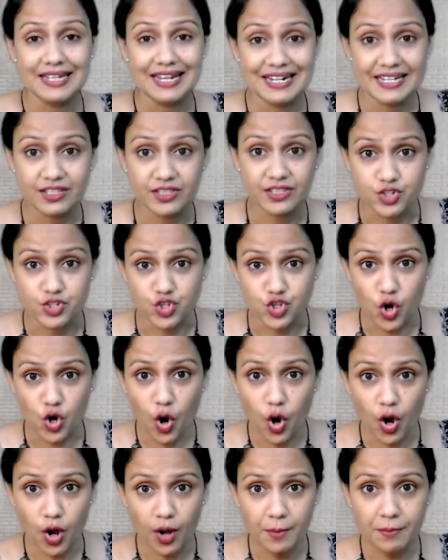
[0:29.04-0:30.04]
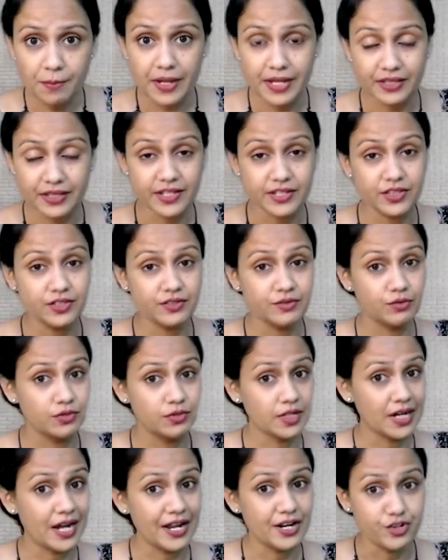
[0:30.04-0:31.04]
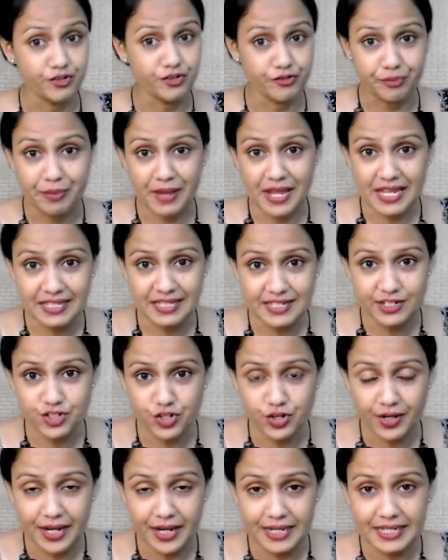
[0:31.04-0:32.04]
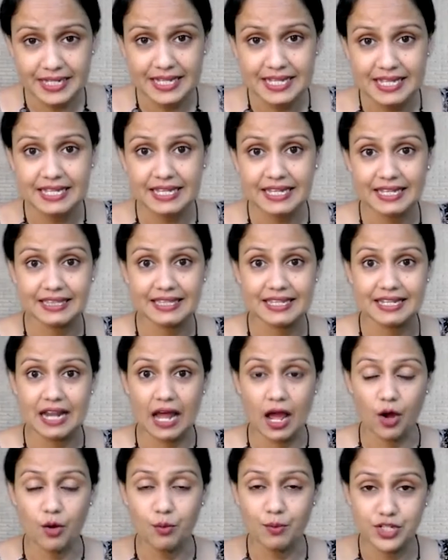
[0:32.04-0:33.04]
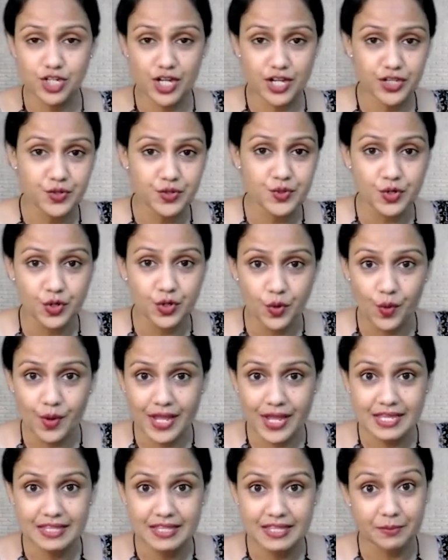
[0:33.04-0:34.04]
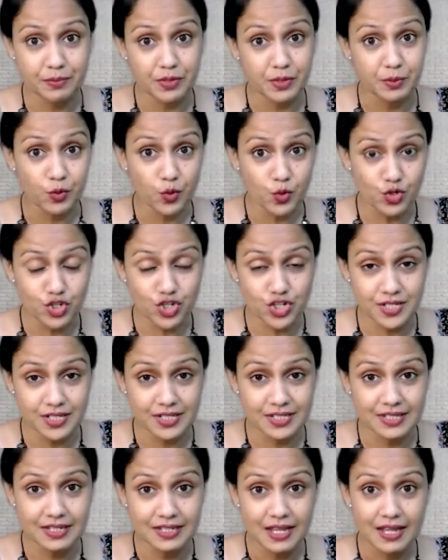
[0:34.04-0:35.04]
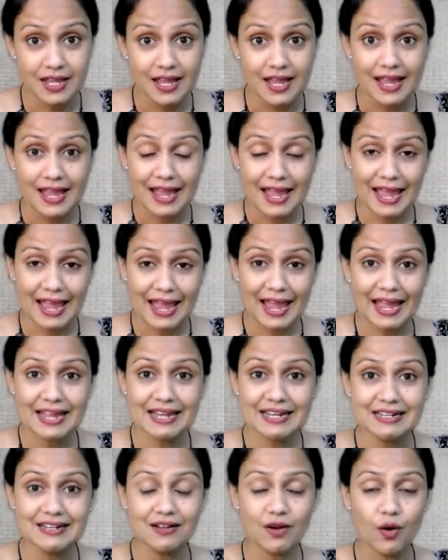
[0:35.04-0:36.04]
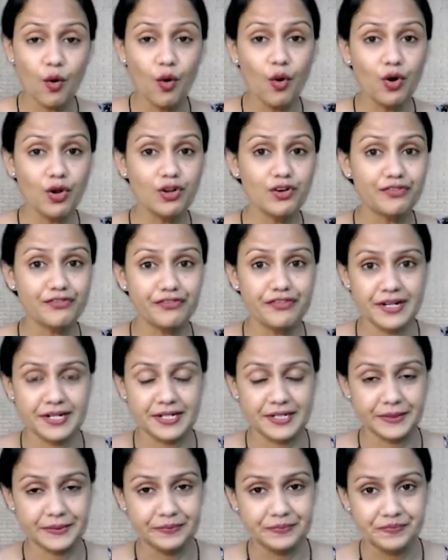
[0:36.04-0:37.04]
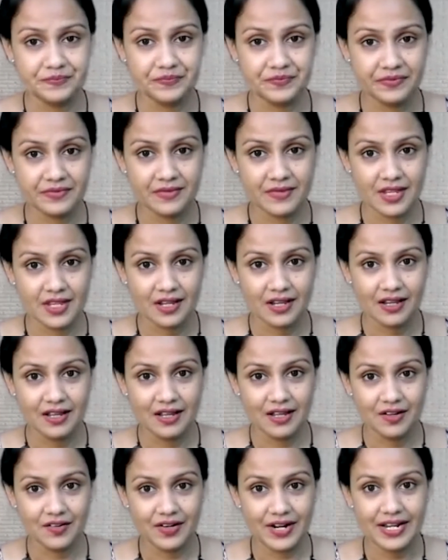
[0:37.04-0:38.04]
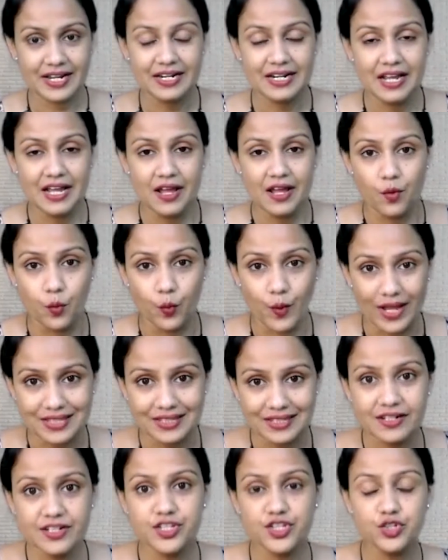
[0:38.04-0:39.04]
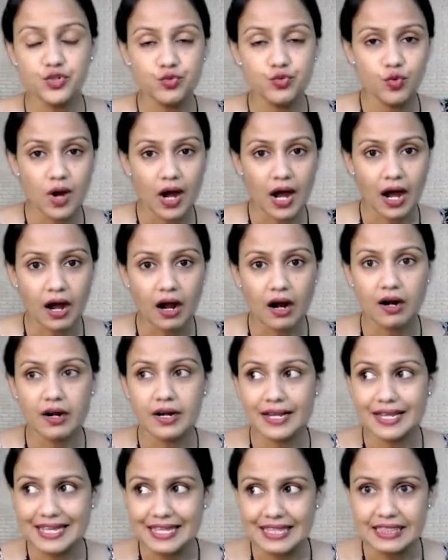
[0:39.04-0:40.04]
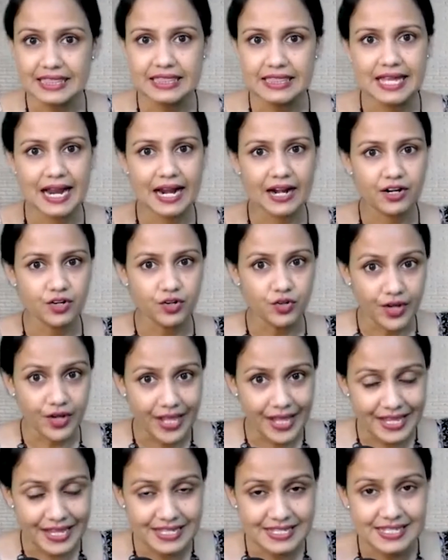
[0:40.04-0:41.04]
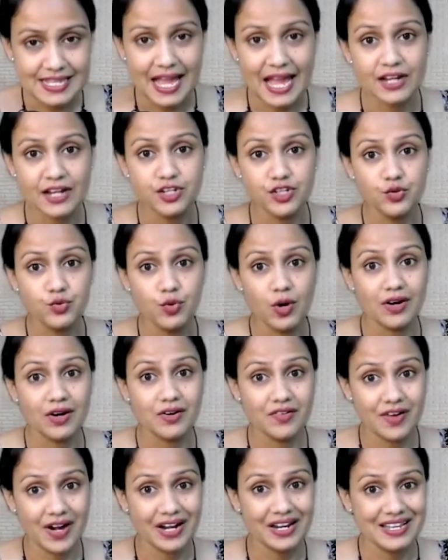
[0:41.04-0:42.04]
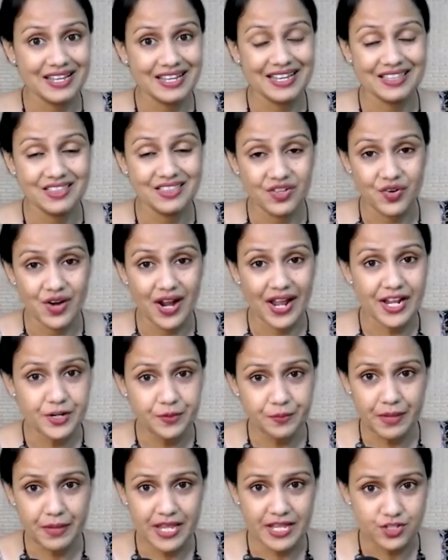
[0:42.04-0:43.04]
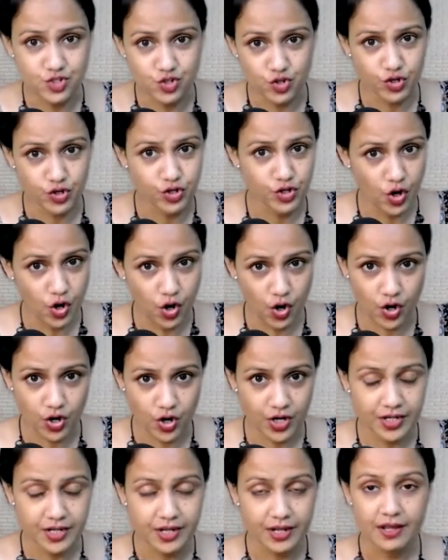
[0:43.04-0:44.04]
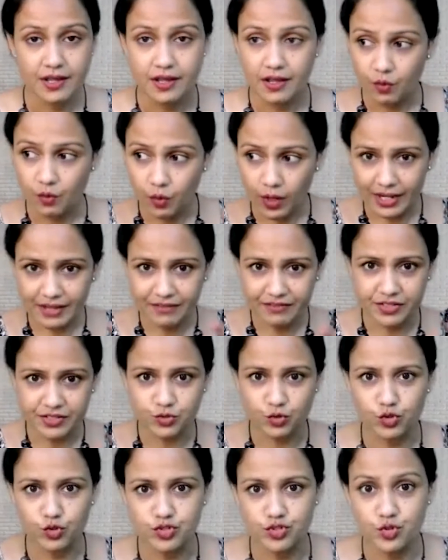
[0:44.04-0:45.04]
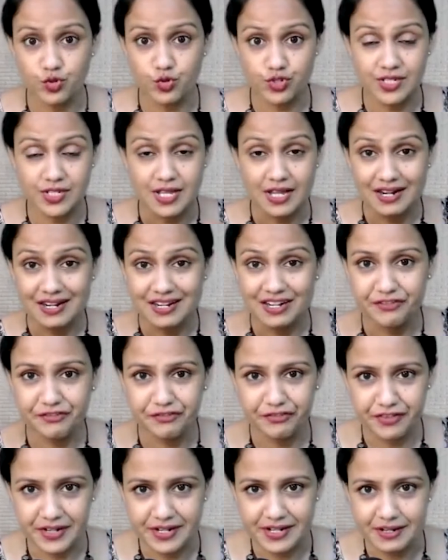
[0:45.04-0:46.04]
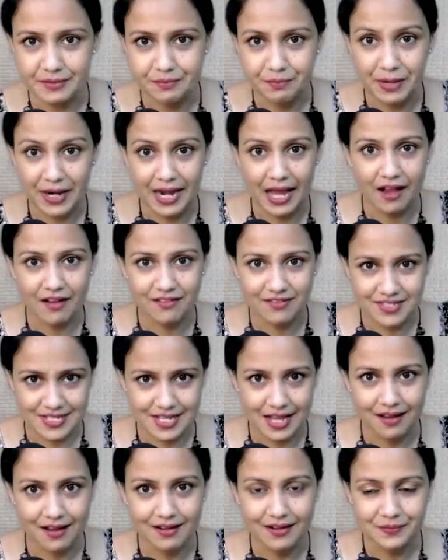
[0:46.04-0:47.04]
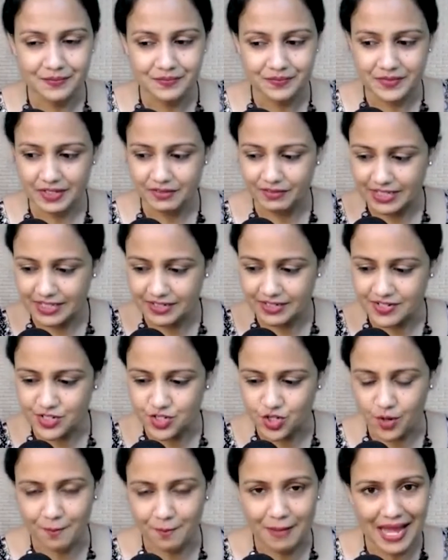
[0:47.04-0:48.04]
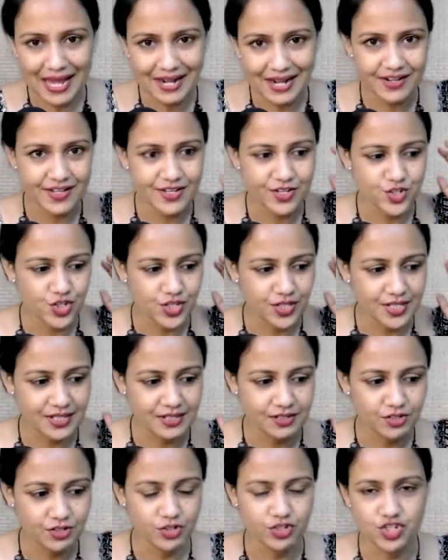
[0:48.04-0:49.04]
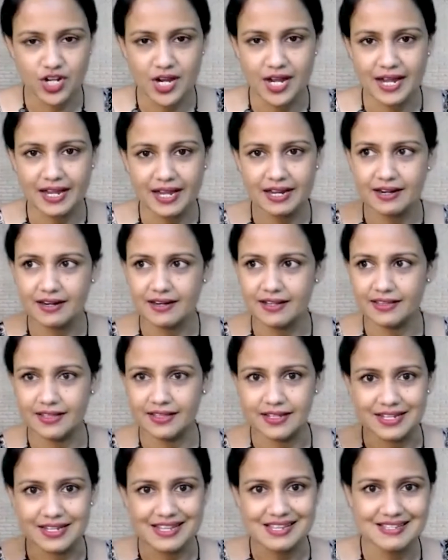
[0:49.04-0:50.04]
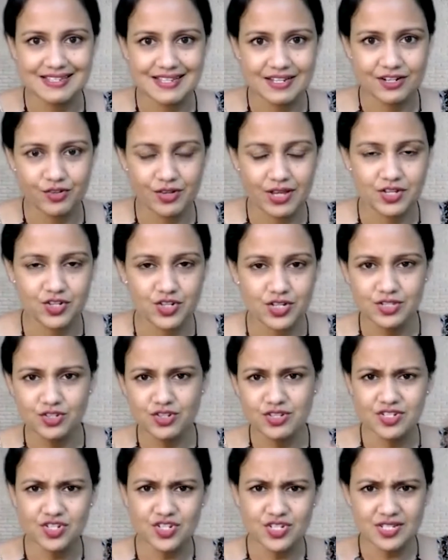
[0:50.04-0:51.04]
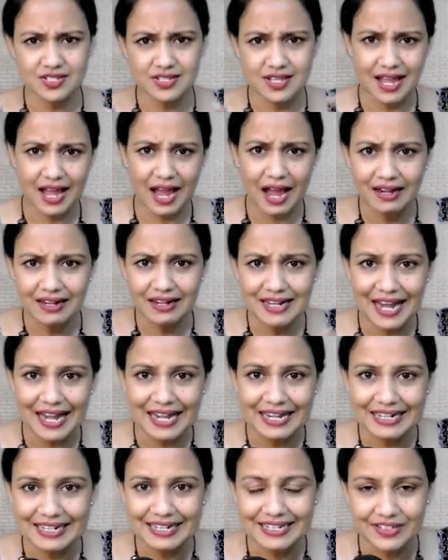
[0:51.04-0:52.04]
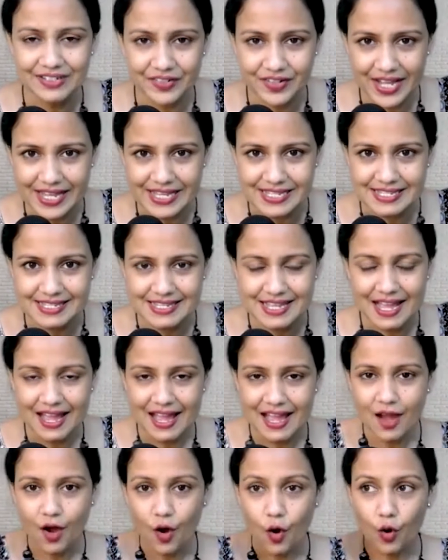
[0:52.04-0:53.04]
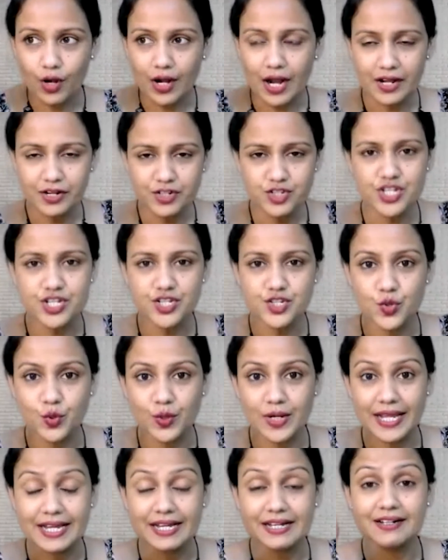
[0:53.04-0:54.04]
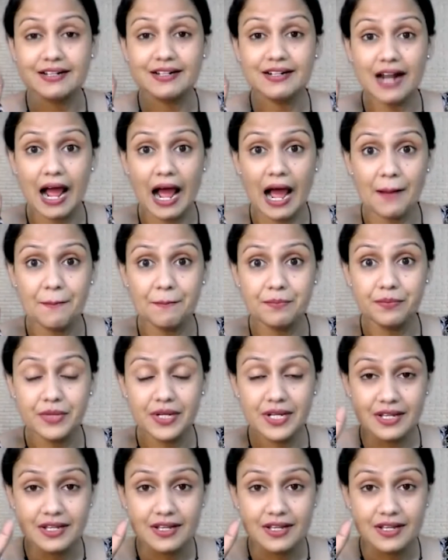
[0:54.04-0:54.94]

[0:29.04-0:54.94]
getting the job and then the kind of pay that you're getting and then how much are you growing, the promotion and all of it, right? Whether you are in that race and you are running at the right pace or not, whatever those different padavs are, whether it's your marriage and then your child and then his education, so it's just unending race. Aur har cheez ko lekar aap